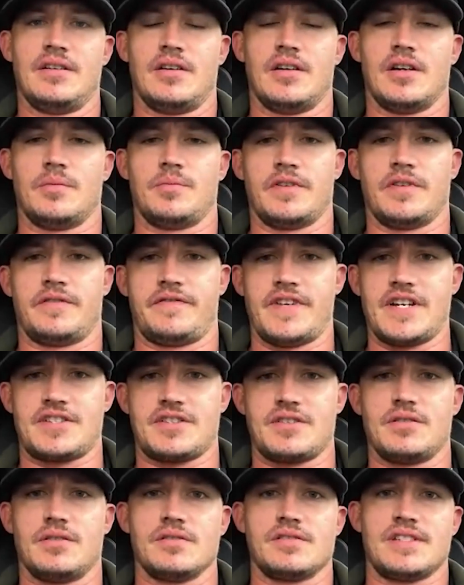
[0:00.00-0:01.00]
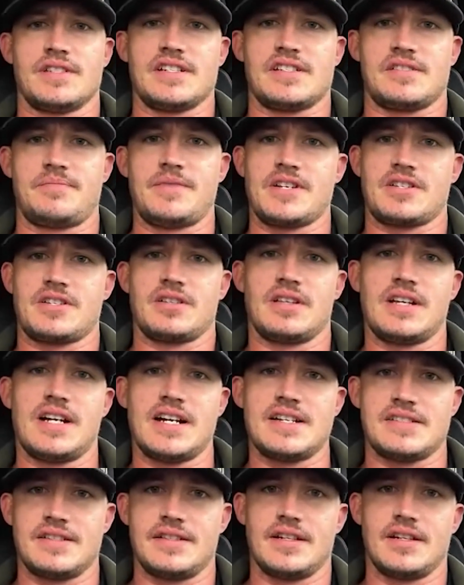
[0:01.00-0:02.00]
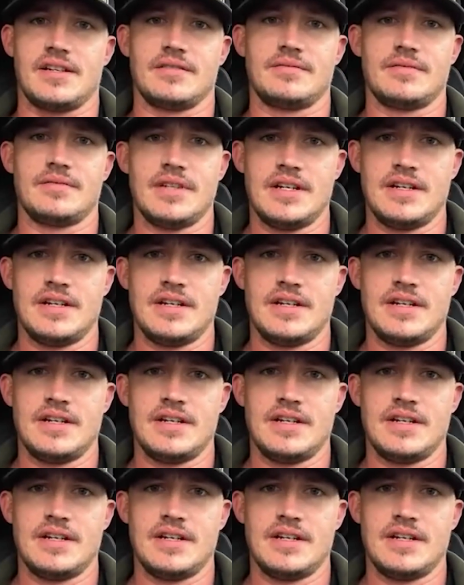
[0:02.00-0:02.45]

are professionals that specialize in their